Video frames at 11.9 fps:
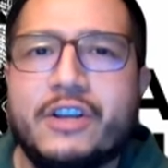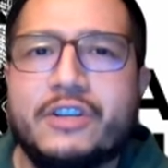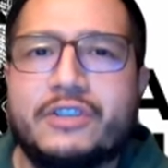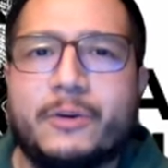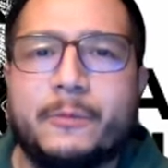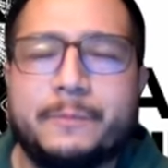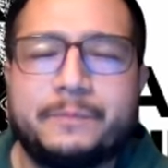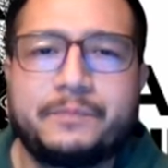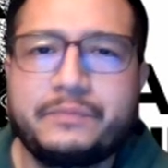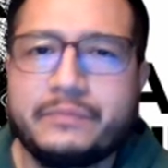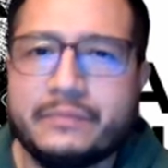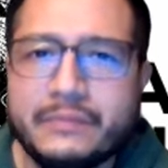So
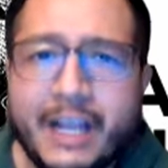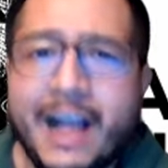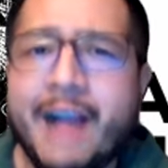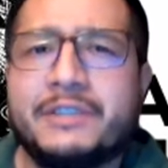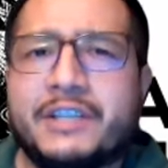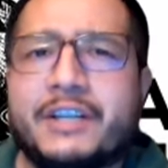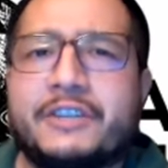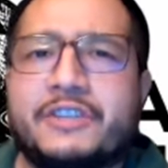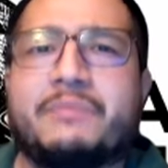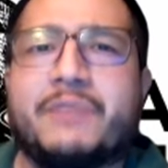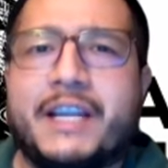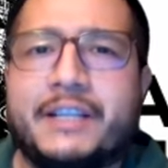I'm just going to
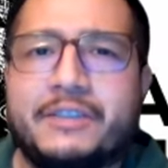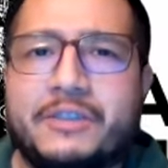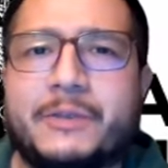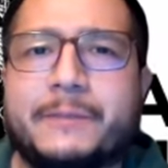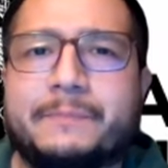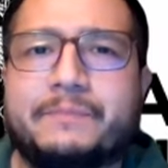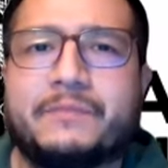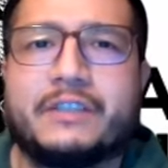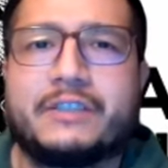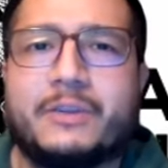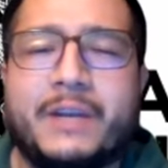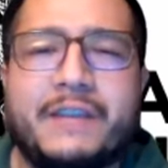jump right into it.
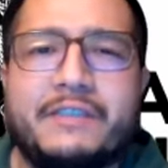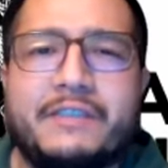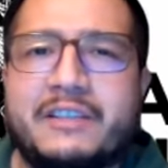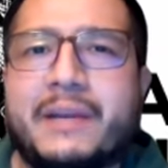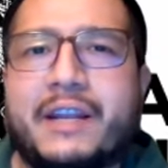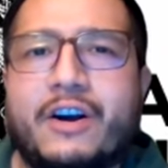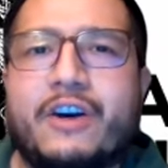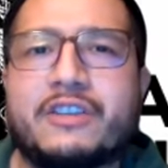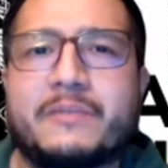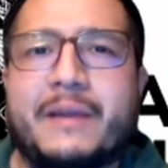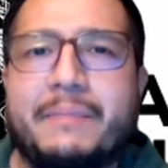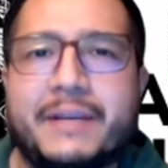So whenever somebody
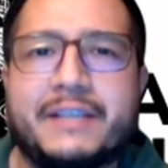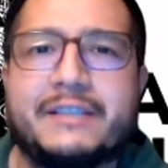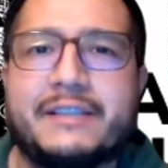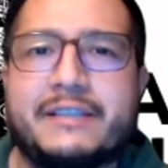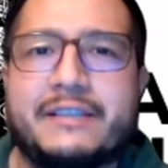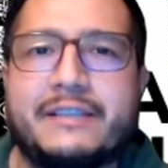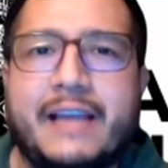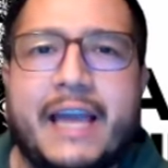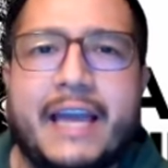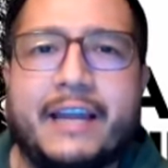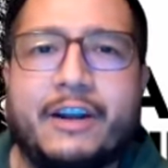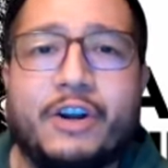calls my business
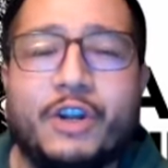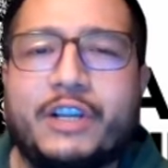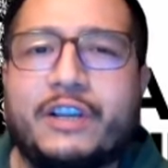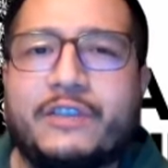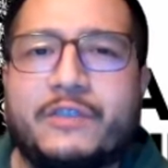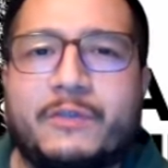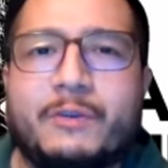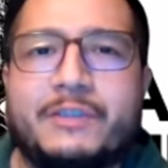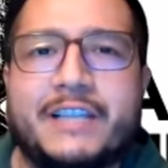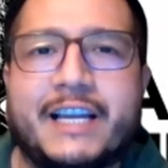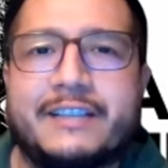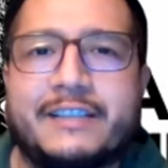and are looking for
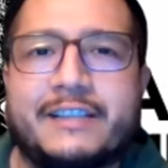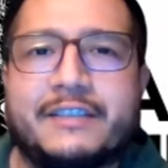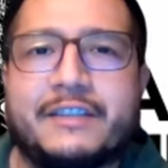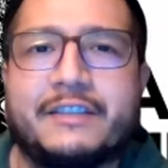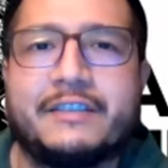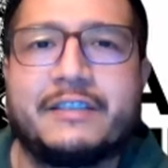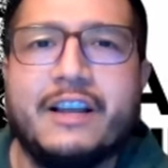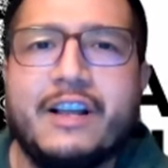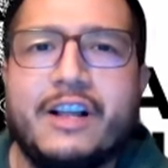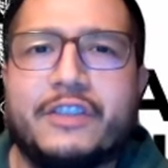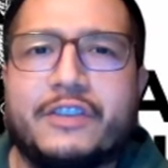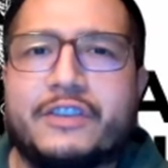roadside assistance,
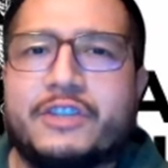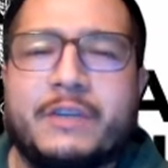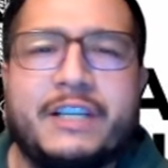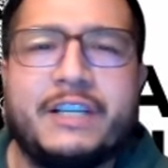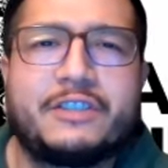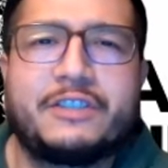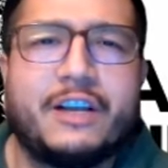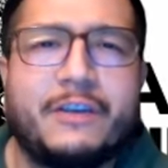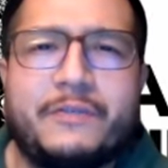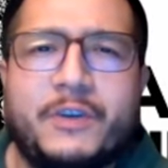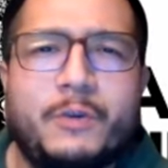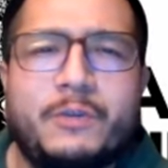there's only a
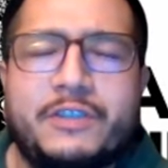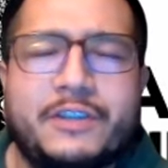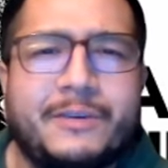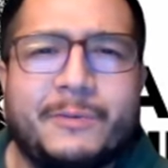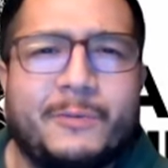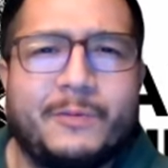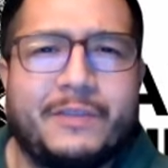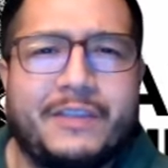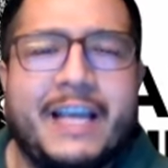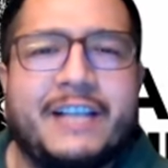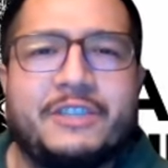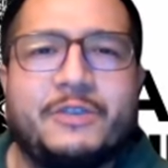few certain
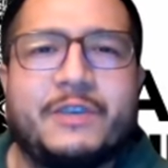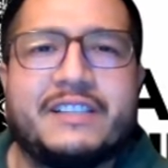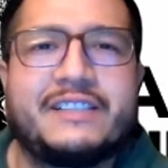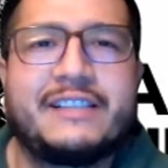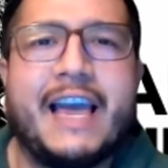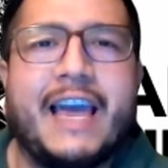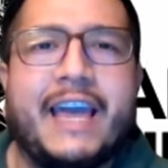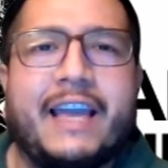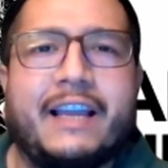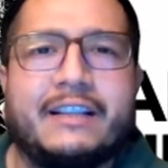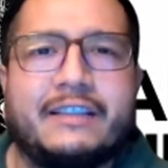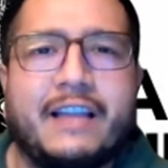things you can
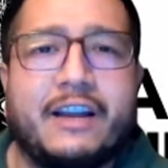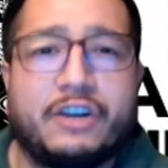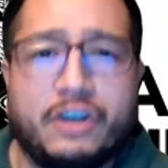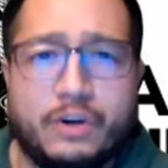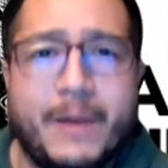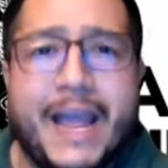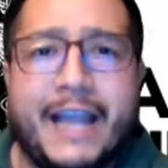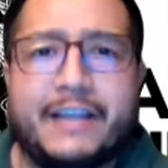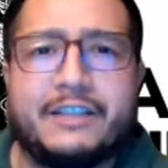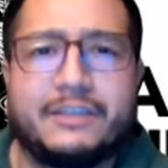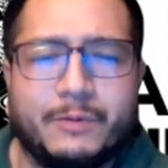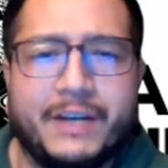say that are
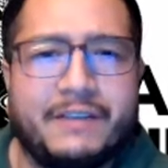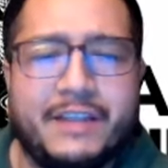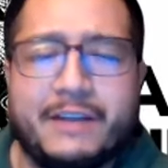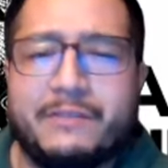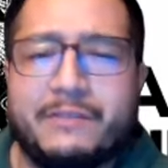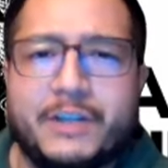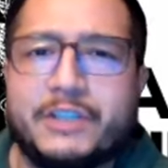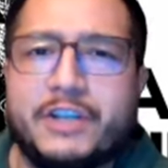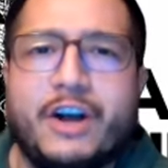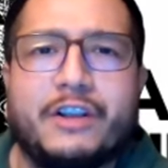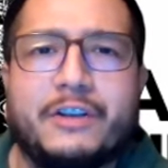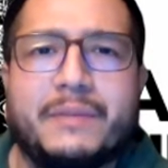correct whenever they're first
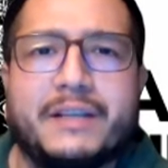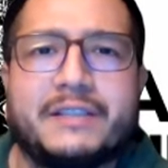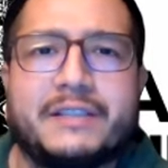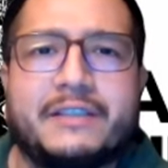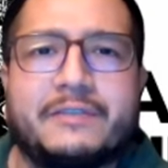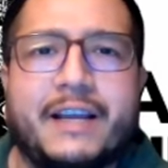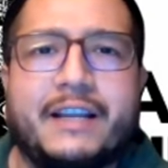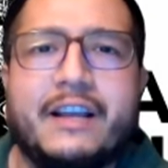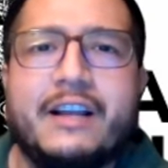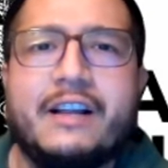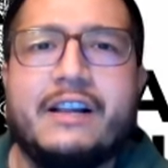calling your business, right?